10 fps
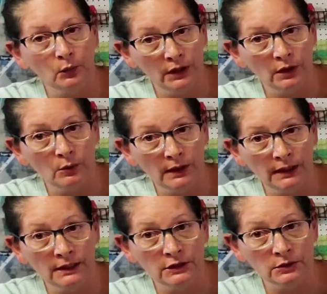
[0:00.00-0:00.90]
we are
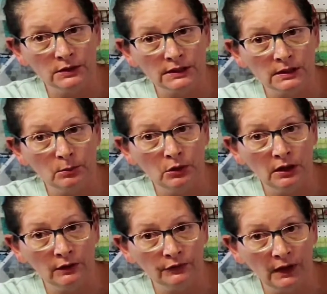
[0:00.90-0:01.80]
ready to assemble
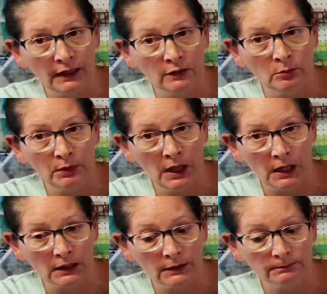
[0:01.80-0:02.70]
our final
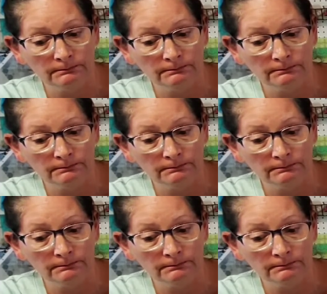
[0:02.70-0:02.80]
block.